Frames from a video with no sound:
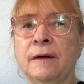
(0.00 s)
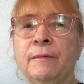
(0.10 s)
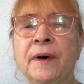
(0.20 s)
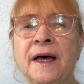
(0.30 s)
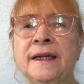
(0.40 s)

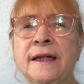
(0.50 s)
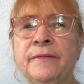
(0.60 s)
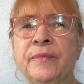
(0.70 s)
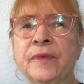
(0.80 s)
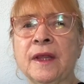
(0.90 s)
But
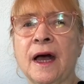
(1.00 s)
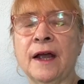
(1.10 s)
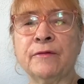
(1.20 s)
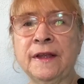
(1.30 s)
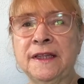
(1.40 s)
I
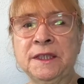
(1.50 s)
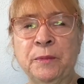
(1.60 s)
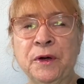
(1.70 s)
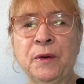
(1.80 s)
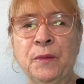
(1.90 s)
read this
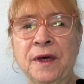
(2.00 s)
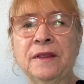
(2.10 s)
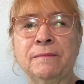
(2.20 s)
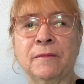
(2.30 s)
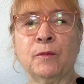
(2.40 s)
book with
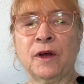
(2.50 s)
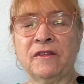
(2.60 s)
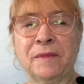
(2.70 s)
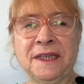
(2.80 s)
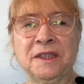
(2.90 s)
one of
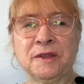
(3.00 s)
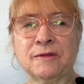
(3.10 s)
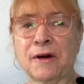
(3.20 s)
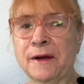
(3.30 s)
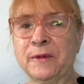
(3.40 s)
my
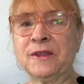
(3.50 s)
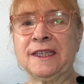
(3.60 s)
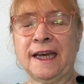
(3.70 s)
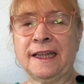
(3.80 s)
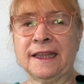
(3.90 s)
subscribers,
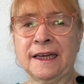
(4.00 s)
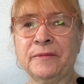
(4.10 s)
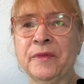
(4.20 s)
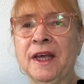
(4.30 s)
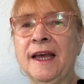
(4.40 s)
Nathan,
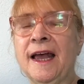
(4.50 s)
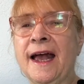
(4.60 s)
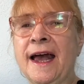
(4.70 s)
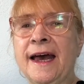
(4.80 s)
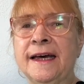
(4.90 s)

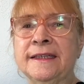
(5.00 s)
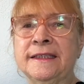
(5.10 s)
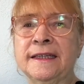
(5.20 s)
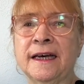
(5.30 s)
and